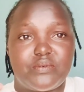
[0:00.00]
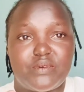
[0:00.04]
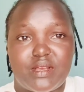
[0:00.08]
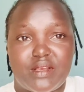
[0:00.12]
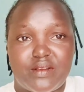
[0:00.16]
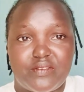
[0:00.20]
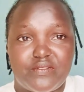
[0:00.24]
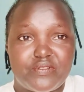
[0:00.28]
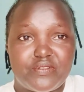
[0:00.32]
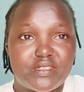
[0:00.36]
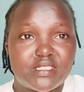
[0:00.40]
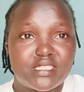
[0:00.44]

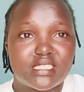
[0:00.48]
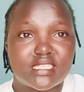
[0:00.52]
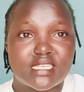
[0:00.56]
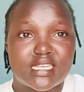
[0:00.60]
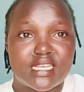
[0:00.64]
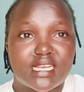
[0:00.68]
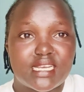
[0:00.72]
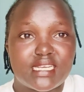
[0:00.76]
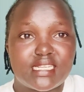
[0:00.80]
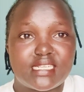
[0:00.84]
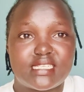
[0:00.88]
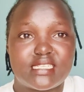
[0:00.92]

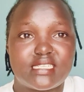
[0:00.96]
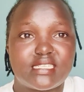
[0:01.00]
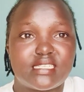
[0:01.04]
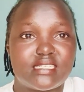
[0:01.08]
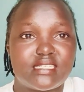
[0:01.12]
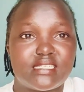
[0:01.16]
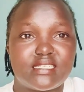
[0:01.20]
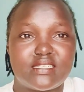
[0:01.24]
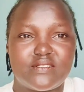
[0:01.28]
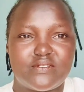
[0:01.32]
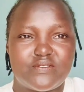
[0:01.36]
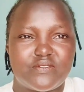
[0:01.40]

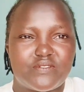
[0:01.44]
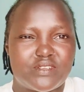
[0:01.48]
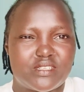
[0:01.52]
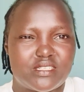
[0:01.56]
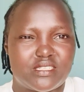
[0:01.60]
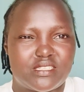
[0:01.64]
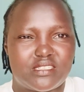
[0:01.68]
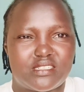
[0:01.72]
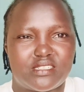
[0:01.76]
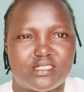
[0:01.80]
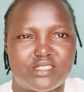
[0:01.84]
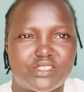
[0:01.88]
physically,
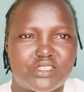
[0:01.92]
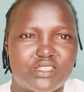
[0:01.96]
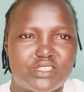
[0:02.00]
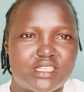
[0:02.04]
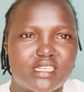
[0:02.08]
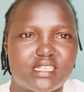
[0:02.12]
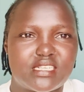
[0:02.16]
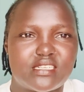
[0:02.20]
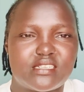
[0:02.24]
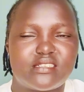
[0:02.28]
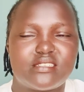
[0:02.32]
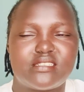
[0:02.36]

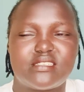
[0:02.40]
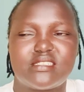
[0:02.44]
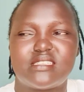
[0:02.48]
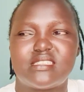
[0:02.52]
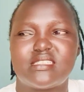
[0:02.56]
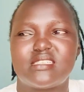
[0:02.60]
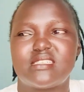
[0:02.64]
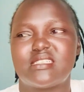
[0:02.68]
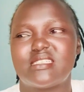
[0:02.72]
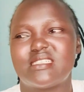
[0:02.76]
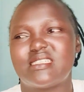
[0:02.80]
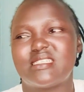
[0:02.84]

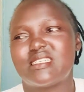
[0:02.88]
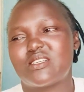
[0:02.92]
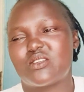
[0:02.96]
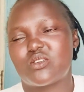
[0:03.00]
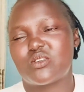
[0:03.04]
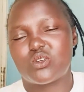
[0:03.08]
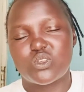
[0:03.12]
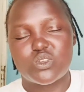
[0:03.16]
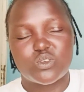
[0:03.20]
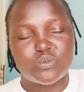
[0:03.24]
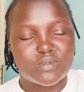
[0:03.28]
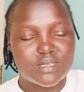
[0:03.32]
infrastructurally,
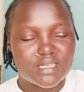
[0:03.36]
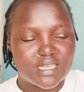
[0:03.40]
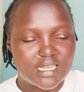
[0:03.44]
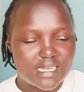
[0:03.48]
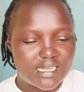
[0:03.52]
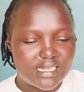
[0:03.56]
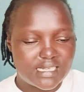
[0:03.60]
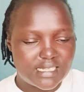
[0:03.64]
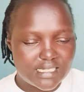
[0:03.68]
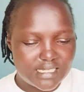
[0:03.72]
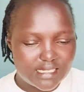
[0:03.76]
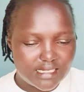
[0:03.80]

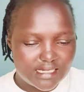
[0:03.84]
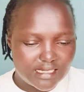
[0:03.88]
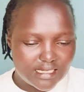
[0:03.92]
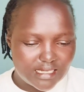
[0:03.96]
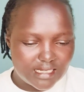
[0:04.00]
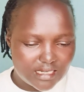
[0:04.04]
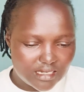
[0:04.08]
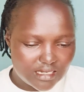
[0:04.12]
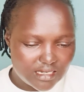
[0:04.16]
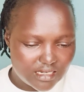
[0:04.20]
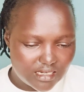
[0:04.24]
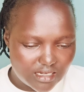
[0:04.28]
economically,
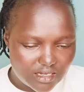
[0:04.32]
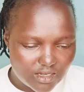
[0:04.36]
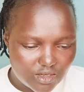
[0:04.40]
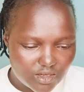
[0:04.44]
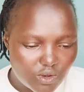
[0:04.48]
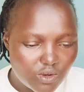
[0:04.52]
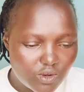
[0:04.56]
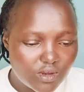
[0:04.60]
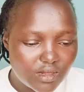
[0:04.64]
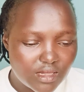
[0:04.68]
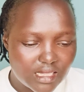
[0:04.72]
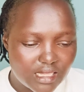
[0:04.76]
and
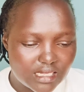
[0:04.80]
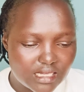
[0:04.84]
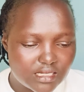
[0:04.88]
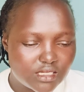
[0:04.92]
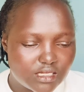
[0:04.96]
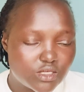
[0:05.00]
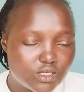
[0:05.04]
all that.